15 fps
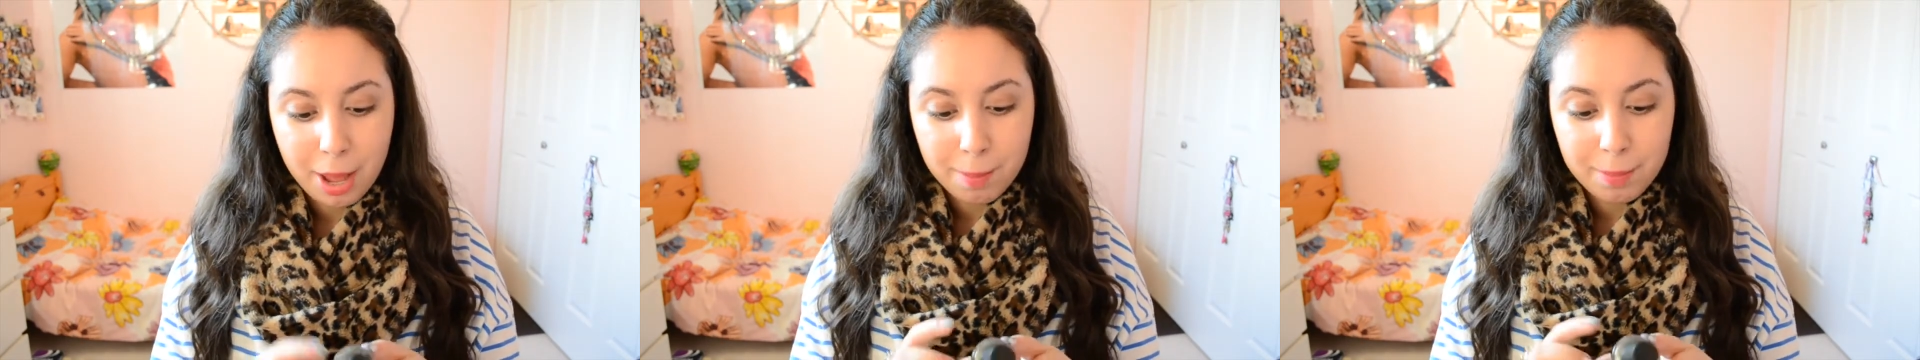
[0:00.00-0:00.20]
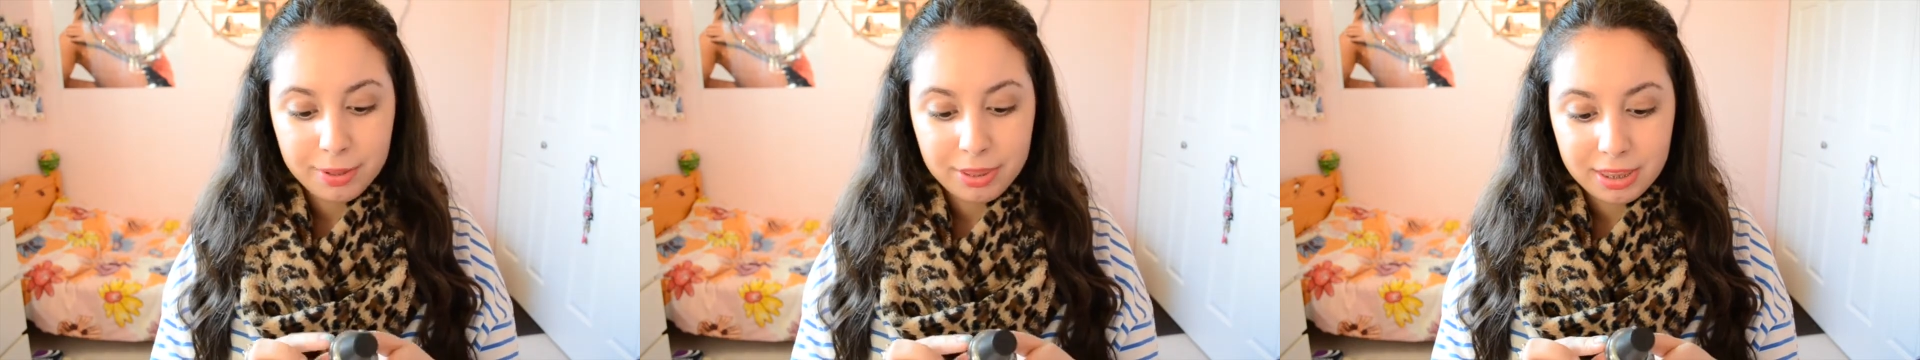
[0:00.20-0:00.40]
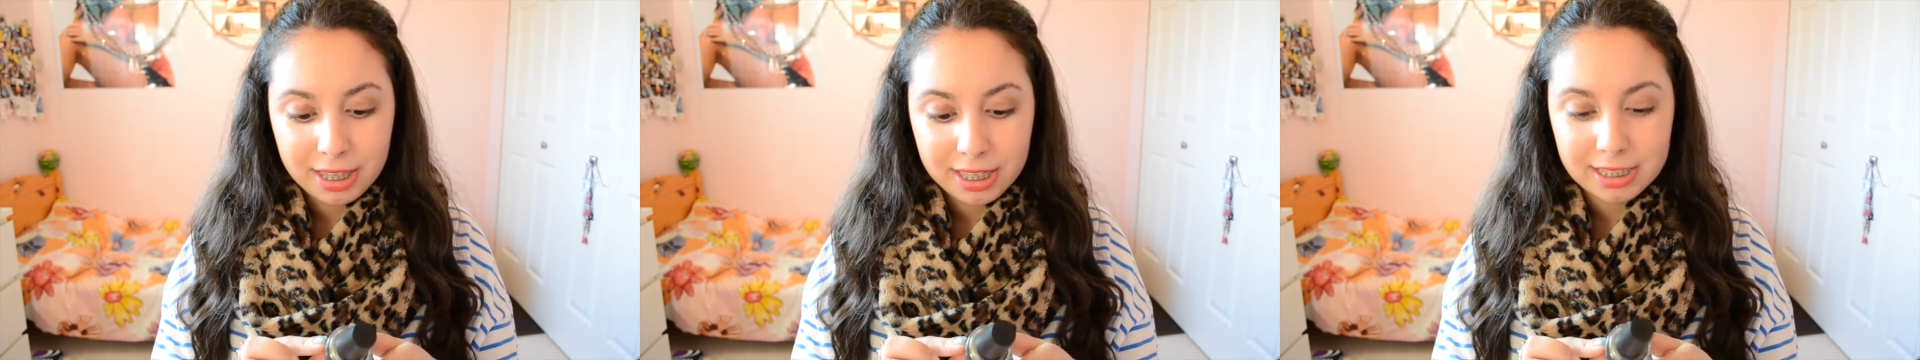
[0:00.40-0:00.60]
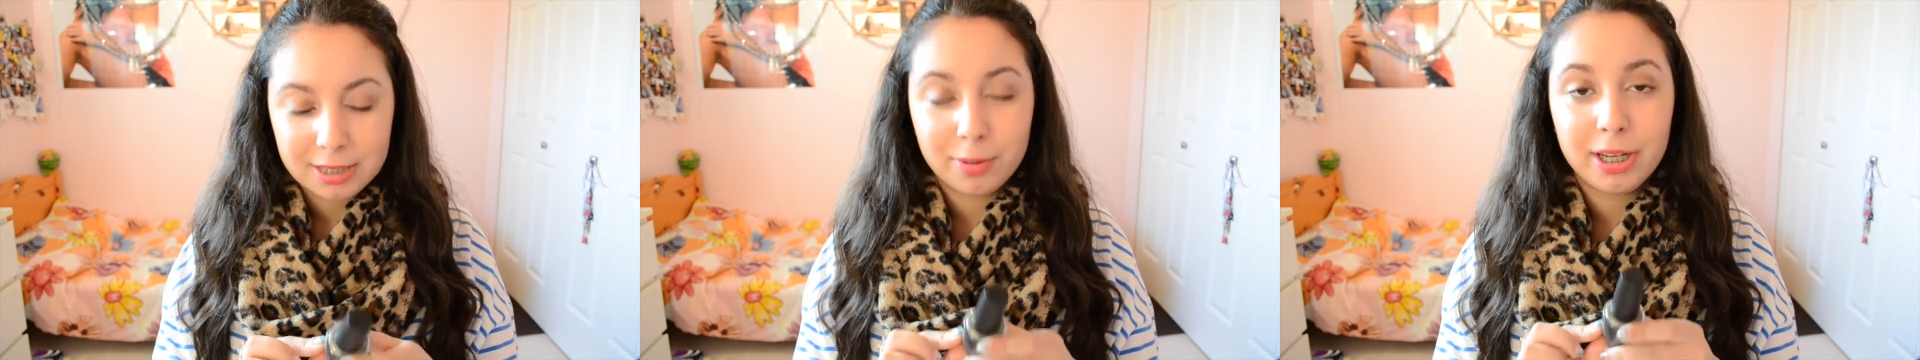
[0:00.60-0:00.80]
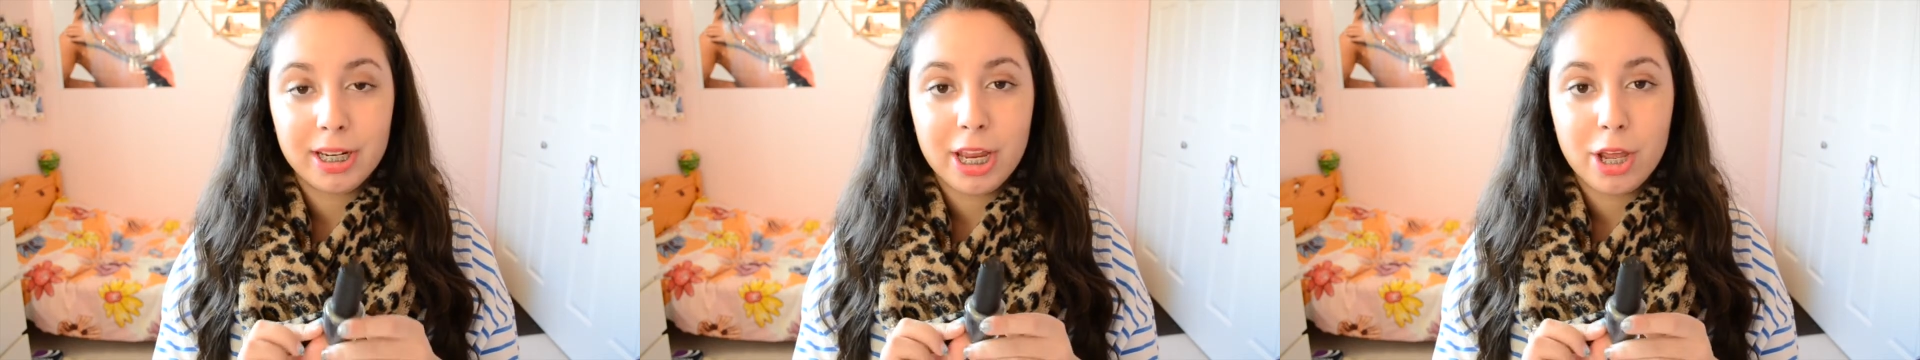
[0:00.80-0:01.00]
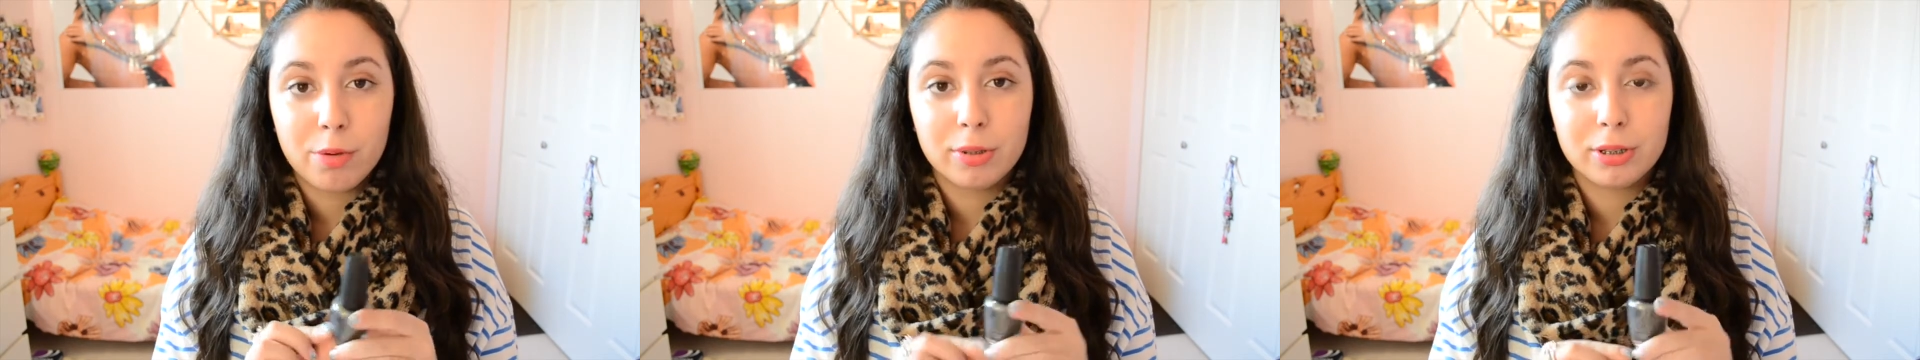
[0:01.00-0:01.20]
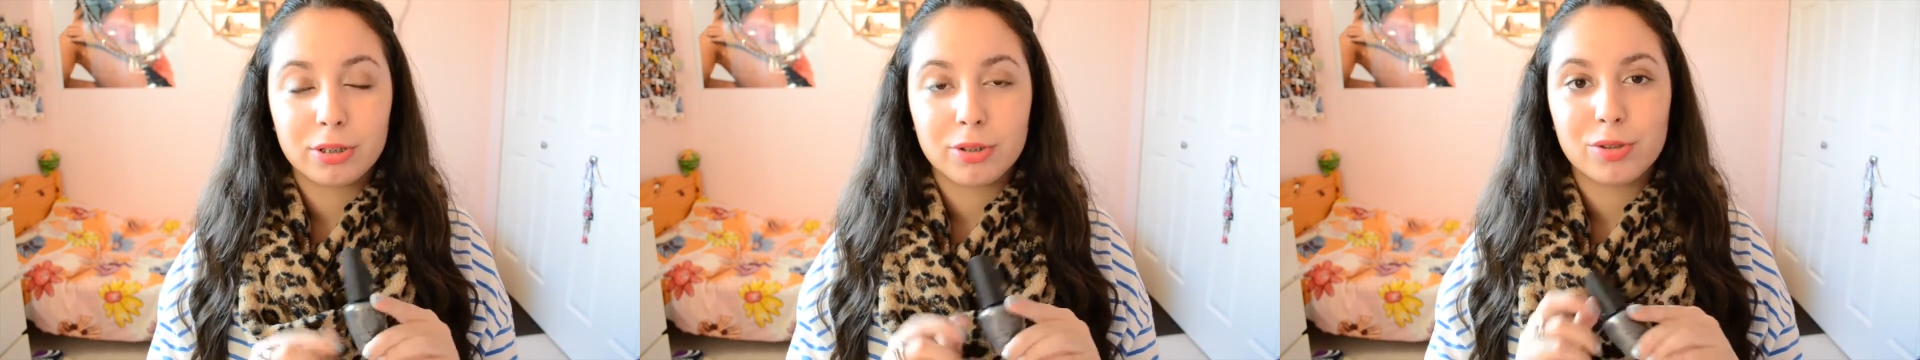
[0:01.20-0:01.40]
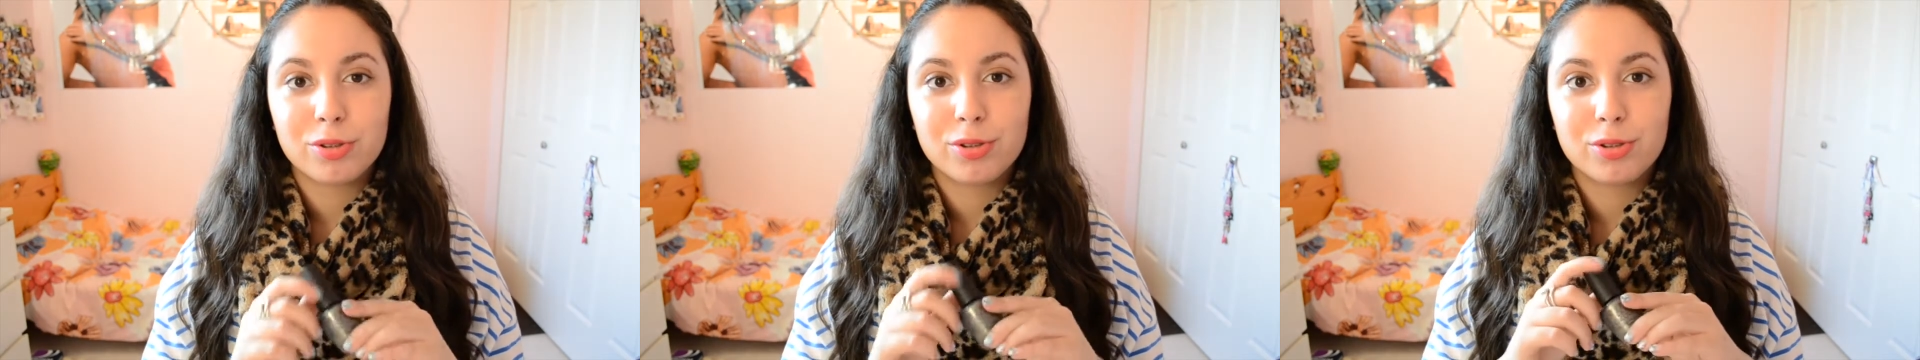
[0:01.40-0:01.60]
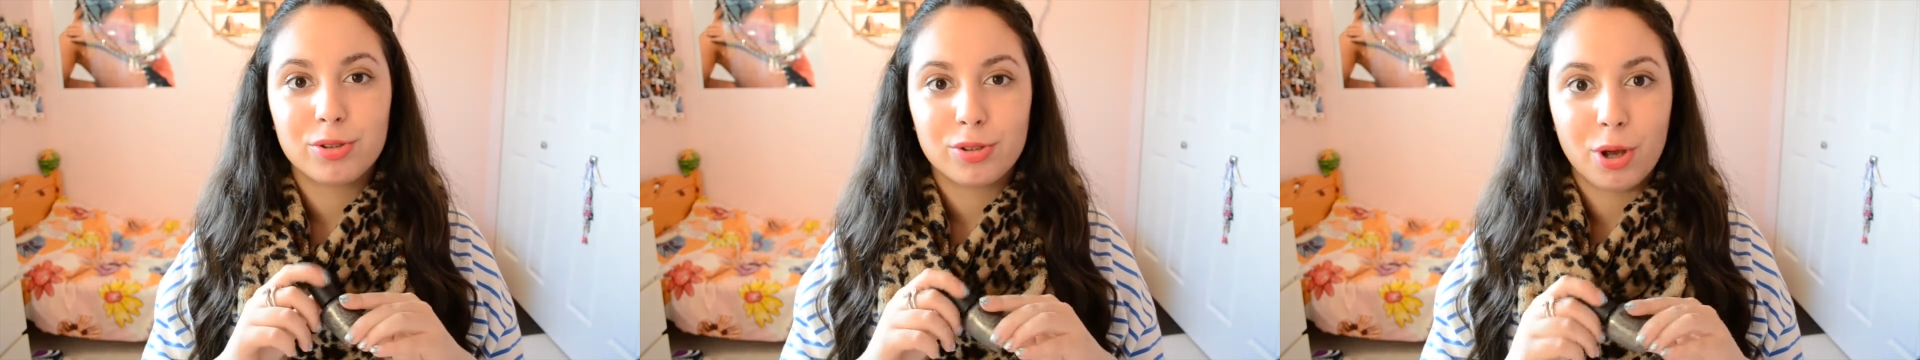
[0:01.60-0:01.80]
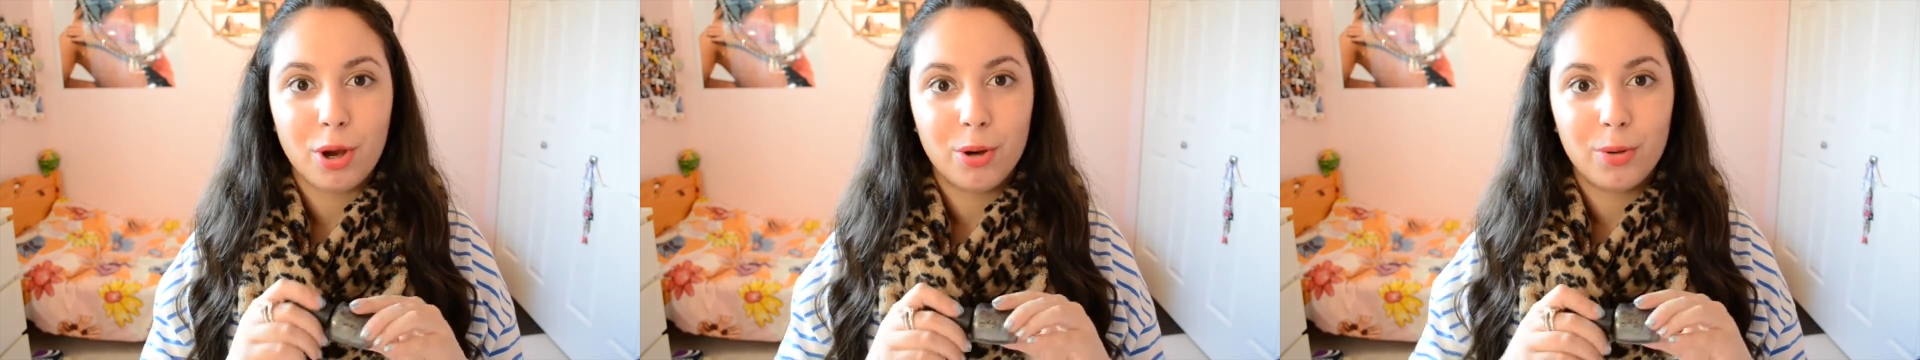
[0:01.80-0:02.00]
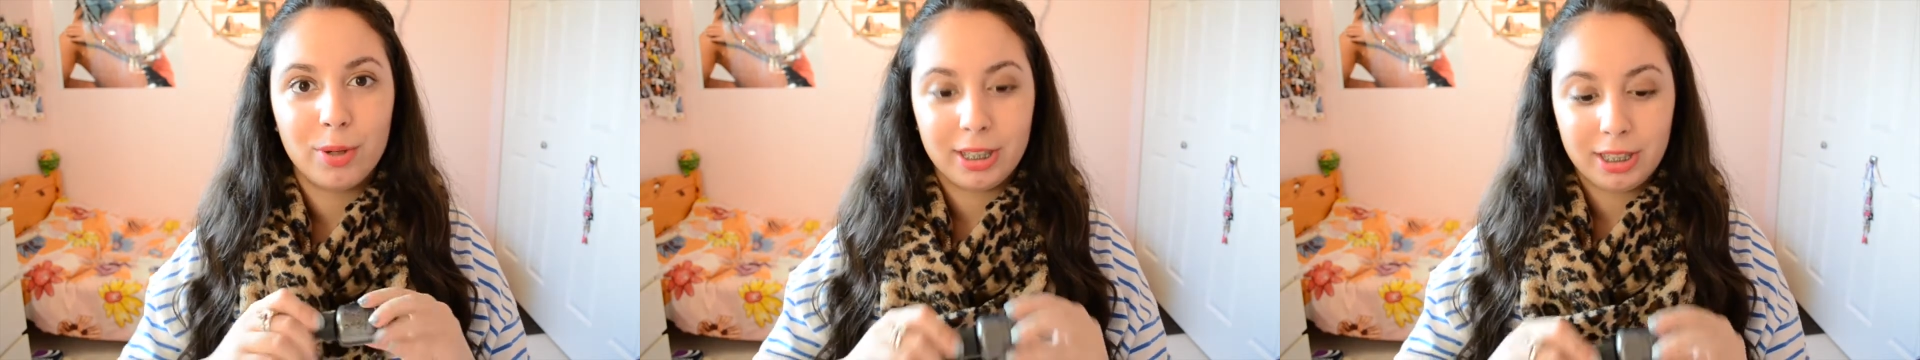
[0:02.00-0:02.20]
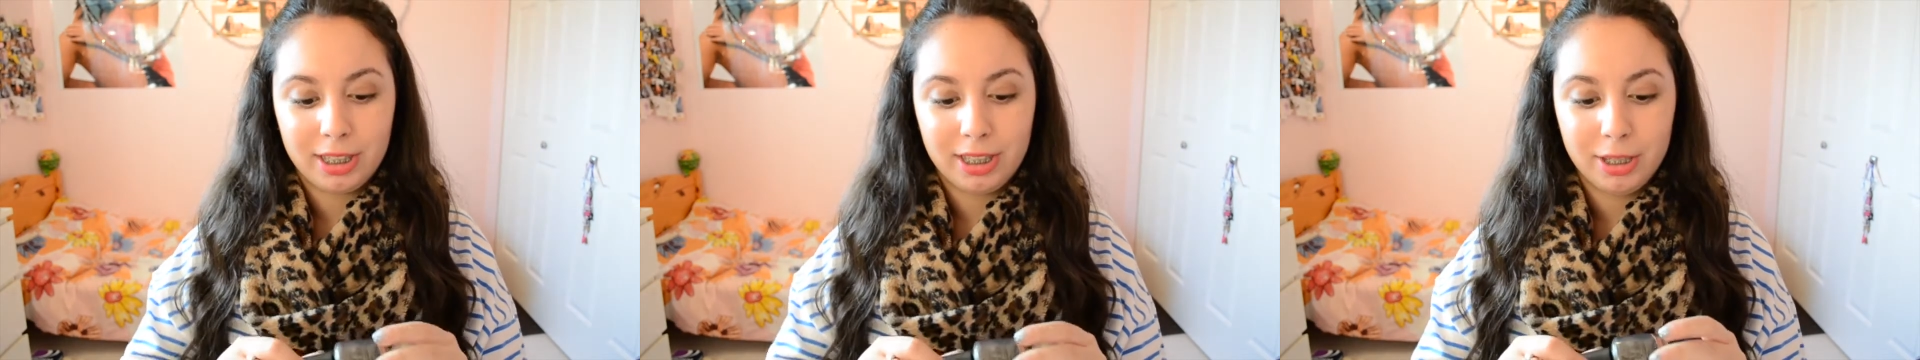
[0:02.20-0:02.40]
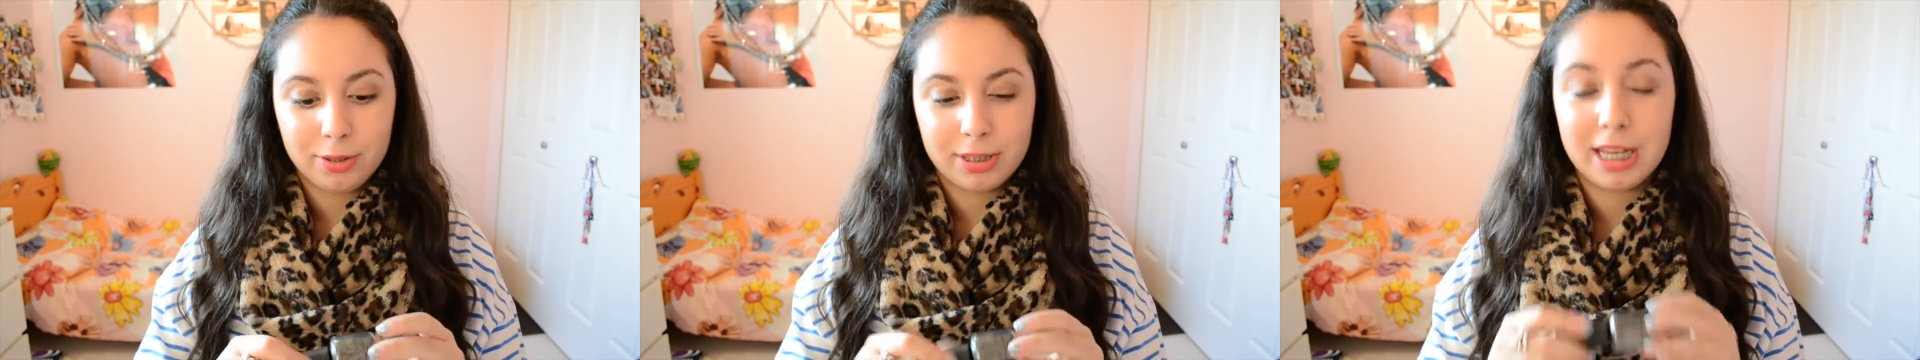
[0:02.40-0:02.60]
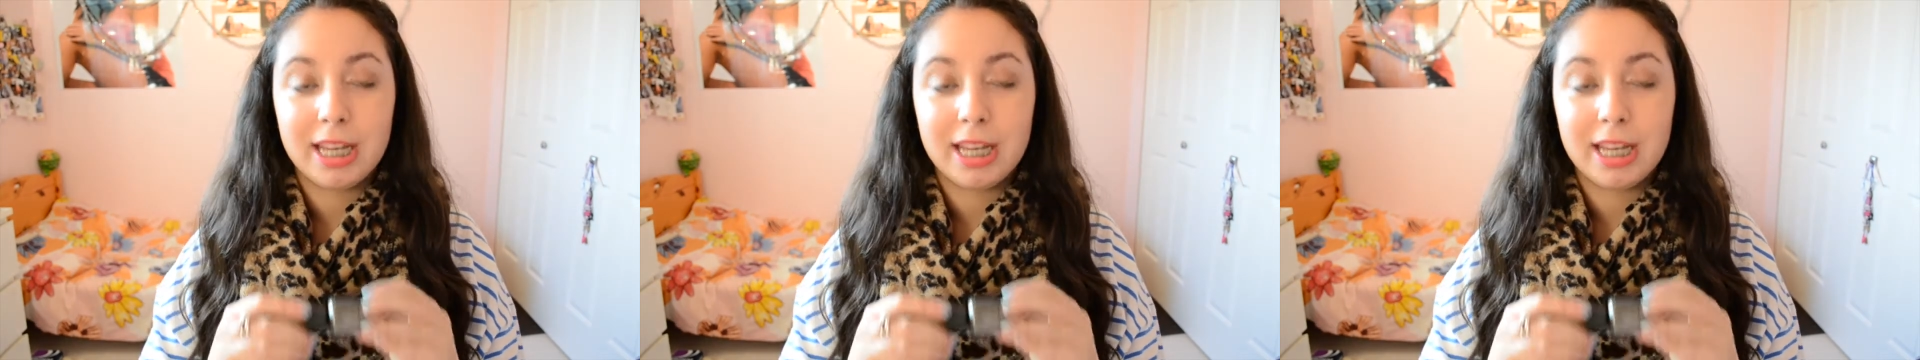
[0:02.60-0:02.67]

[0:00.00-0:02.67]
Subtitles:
but this one, it was so cute.